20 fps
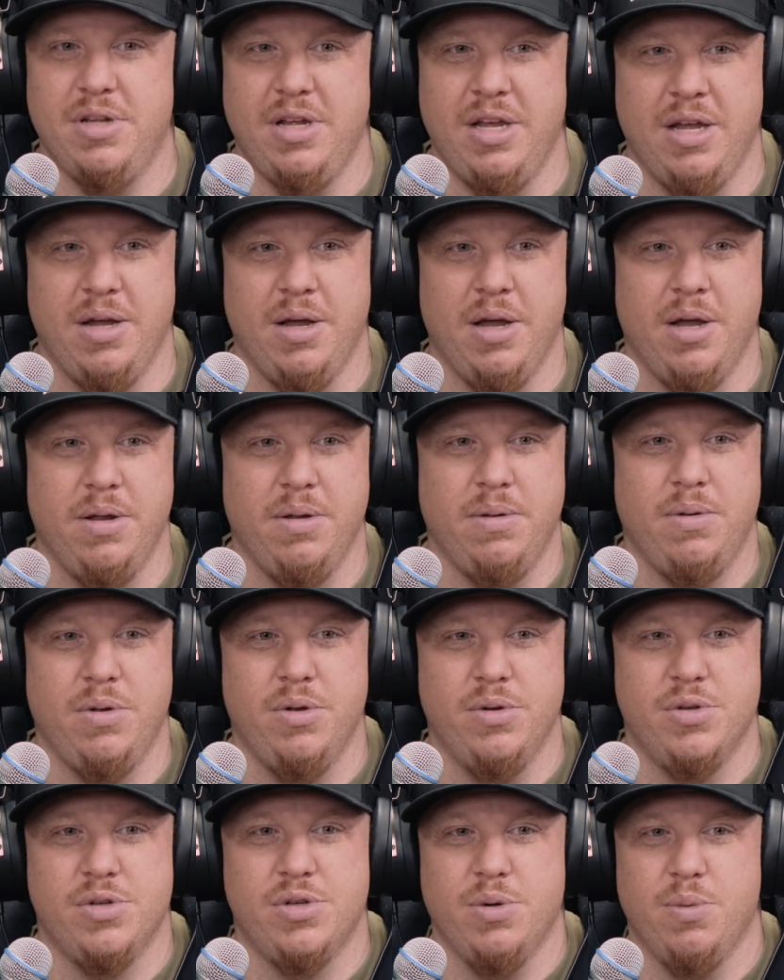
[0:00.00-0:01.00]

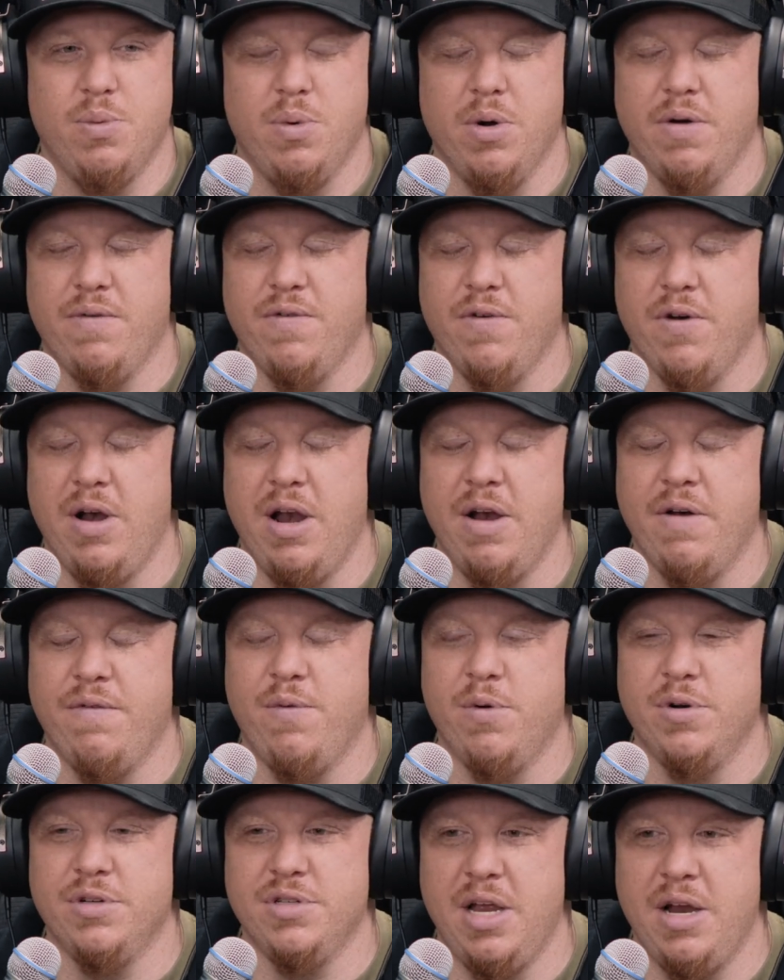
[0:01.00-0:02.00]
used to work for Air
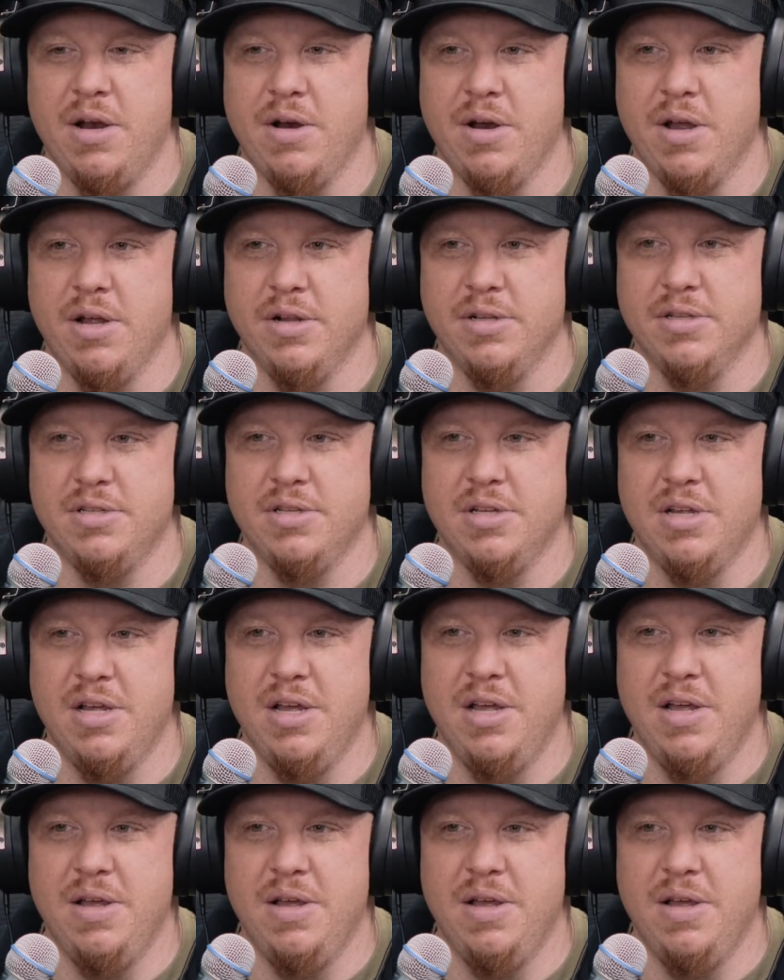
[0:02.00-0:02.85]
Force Air Guns.